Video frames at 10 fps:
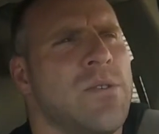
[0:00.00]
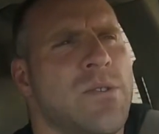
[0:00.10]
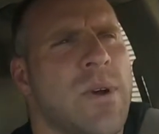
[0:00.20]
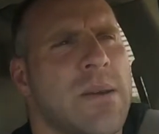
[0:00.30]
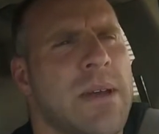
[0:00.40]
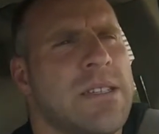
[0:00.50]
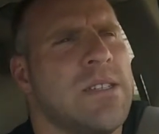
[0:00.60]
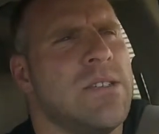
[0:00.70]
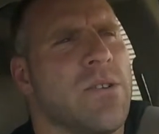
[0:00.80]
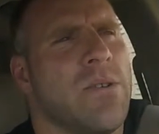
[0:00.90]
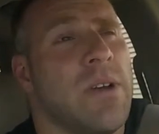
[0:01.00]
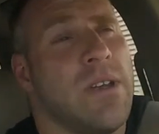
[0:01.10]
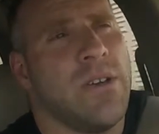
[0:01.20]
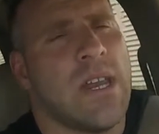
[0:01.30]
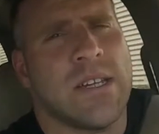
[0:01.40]
direct message, or
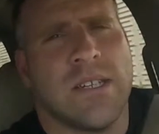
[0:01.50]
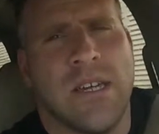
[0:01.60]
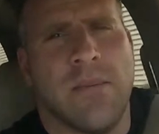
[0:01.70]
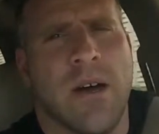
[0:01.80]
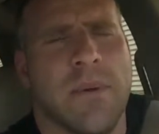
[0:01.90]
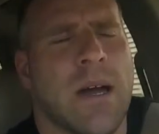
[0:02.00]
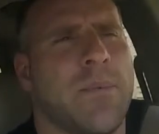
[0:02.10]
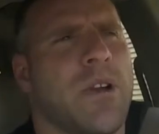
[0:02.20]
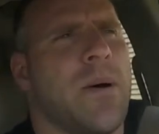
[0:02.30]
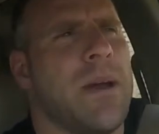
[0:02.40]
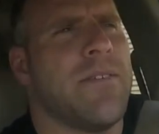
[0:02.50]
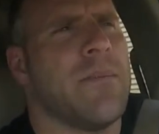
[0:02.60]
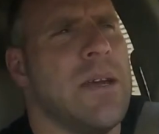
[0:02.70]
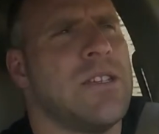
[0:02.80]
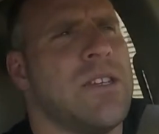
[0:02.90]
you can actually email me. I'll put all my
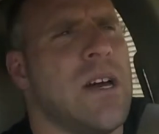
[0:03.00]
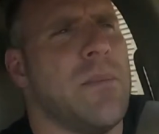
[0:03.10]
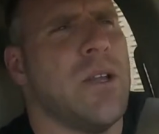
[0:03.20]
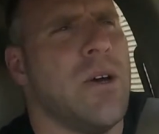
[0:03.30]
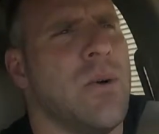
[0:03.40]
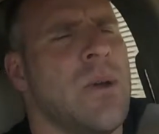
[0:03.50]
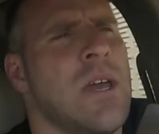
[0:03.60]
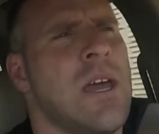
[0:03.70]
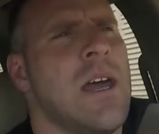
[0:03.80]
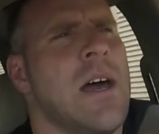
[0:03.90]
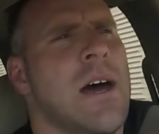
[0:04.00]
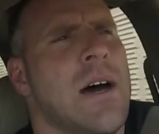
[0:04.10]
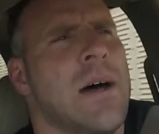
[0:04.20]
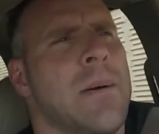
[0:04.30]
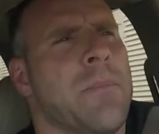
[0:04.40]
information down below.
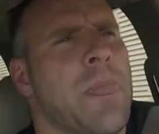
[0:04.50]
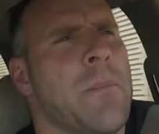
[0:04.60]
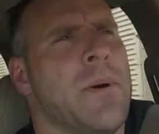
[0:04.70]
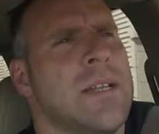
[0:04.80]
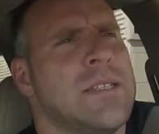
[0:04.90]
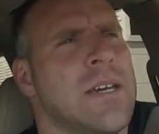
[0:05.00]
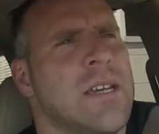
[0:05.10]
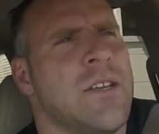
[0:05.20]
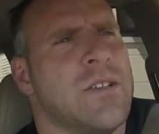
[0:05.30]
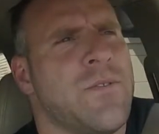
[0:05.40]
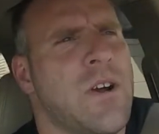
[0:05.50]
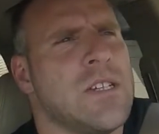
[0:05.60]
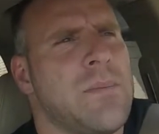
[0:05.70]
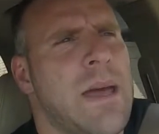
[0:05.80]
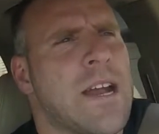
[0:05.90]
But as far
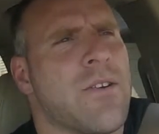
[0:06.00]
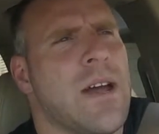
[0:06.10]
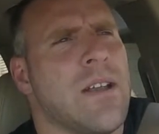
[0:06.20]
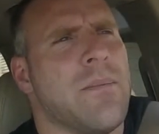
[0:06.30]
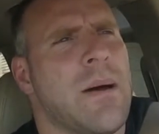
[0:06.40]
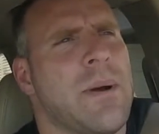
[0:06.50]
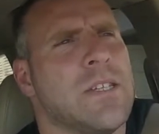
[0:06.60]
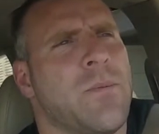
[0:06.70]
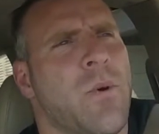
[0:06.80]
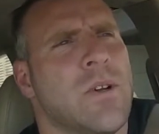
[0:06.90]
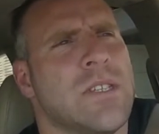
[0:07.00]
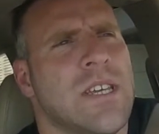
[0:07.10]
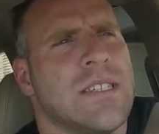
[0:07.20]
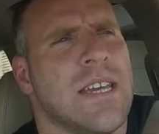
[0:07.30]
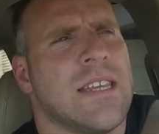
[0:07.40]
as the background about my sports and
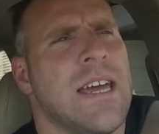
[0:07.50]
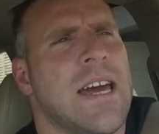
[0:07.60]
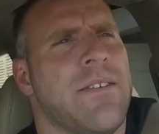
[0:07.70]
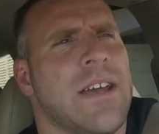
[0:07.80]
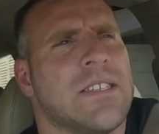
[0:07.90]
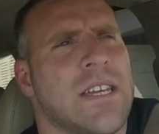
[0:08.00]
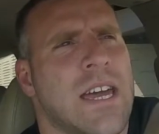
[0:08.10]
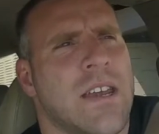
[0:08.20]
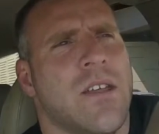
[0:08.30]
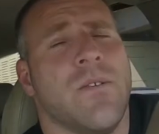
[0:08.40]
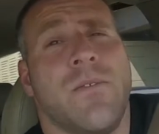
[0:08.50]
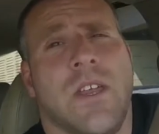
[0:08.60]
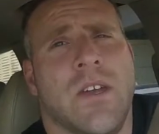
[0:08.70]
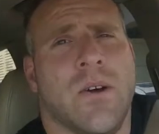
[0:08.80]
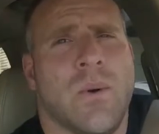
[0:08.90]
things like that, I've actually got another
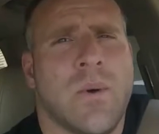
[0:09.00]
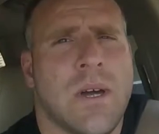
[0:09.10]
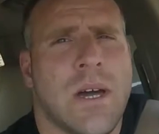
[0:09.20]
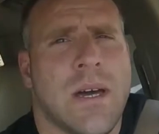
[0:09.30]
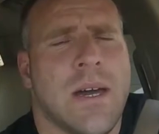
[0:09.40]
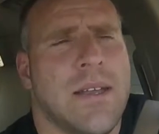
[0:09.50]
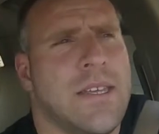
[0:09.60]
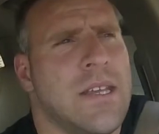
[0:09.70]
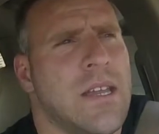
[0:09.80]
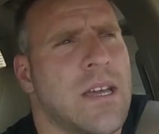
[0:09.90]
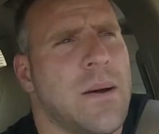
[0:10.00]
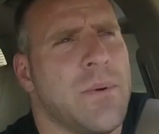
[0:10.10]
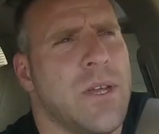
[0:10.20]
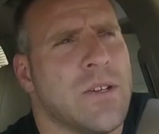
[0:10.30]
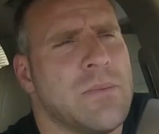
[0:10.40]
video I did a
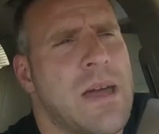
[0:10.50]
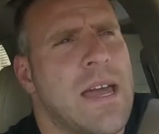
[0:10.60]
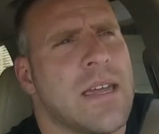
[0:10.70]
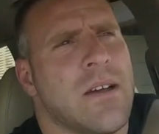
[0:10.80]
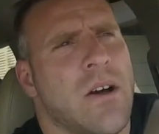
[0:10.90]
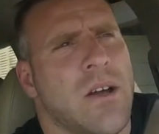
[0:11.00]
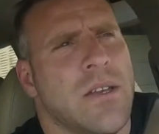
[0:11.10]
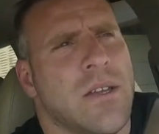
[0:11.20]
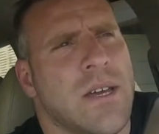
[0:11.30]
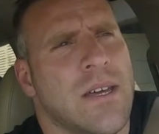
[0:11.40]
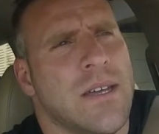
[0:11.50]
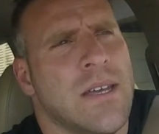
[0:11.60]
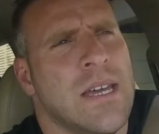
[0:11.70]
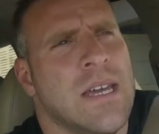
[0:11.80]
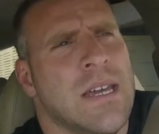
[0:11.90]
couple years back on
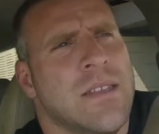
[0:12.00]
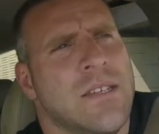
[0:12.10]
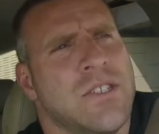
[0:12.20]
this